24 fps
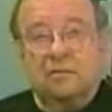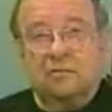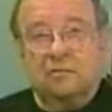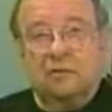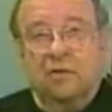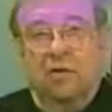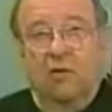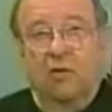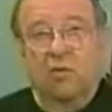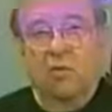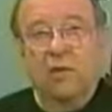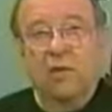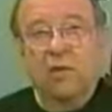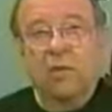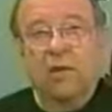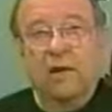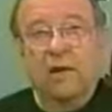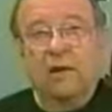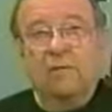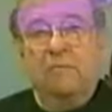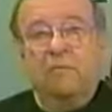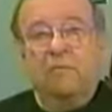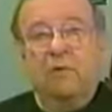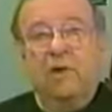So we
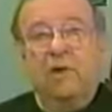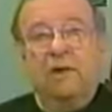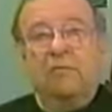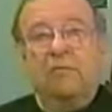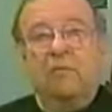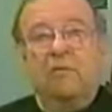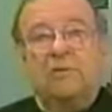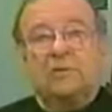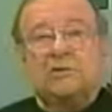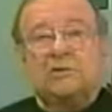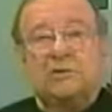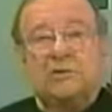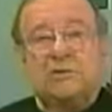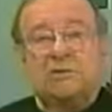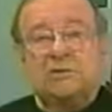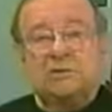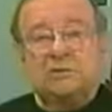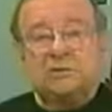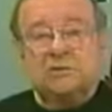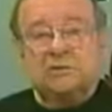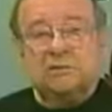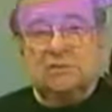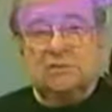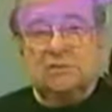went in and put in more
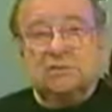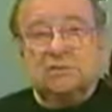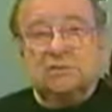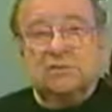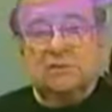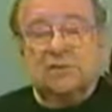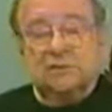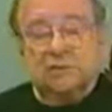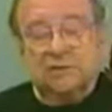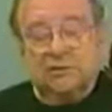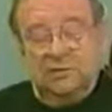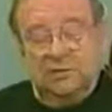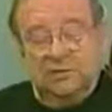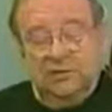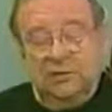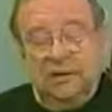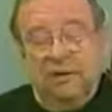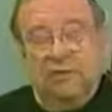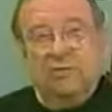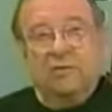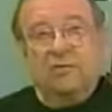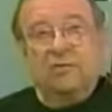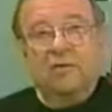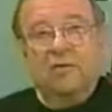services. Well,
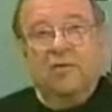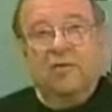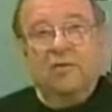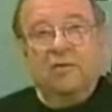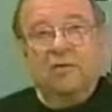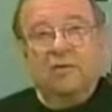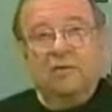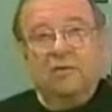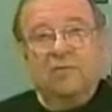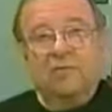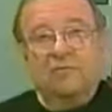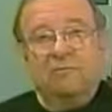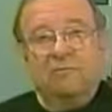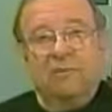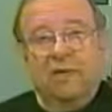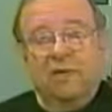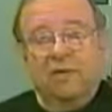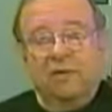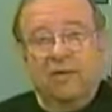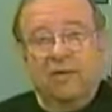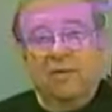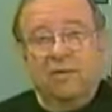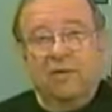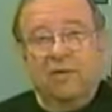that wasn't the only reason, by
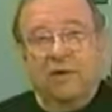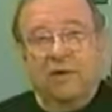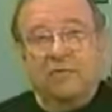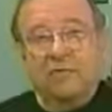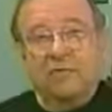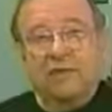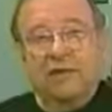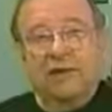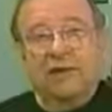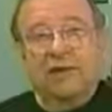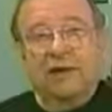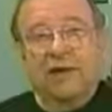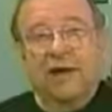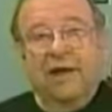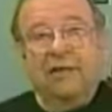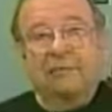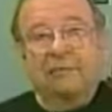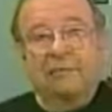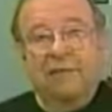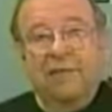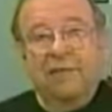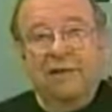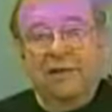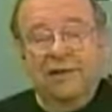the way. We're also getting a lot
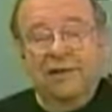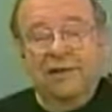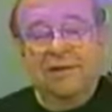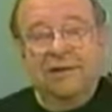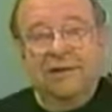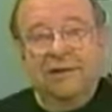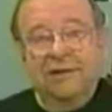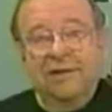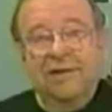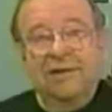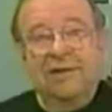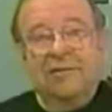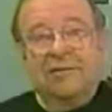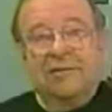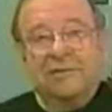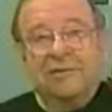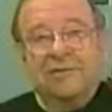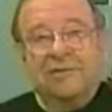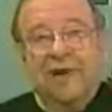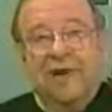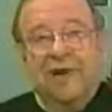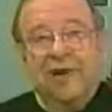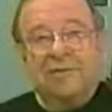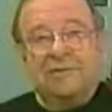of money in, in
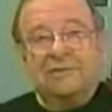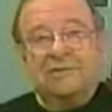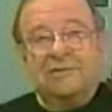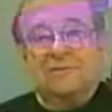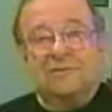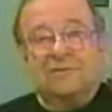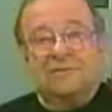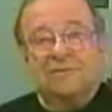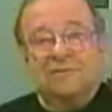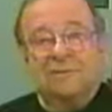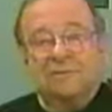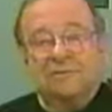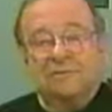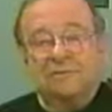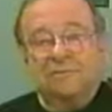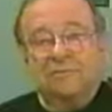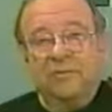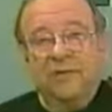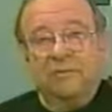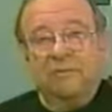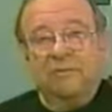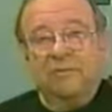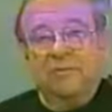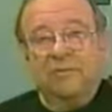taxes from
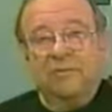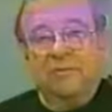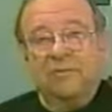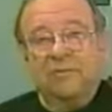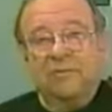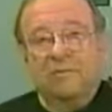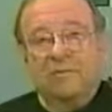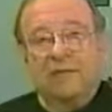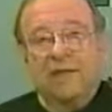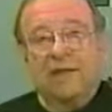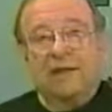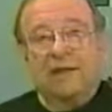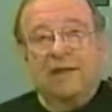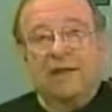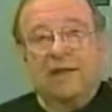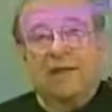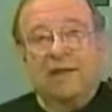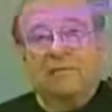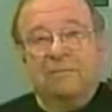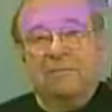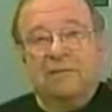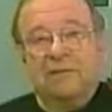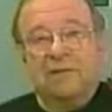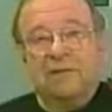people who were making a
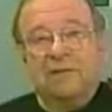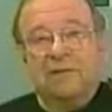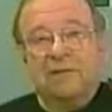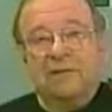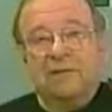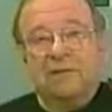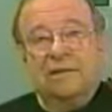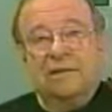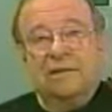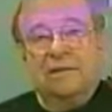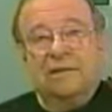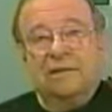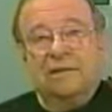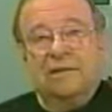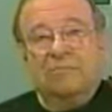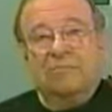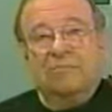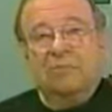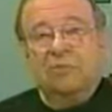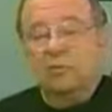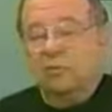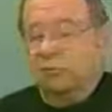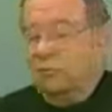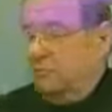lot of money in the uh,
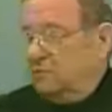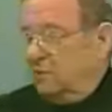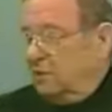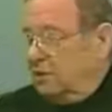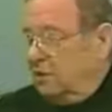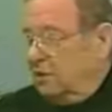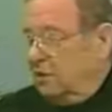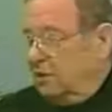boom.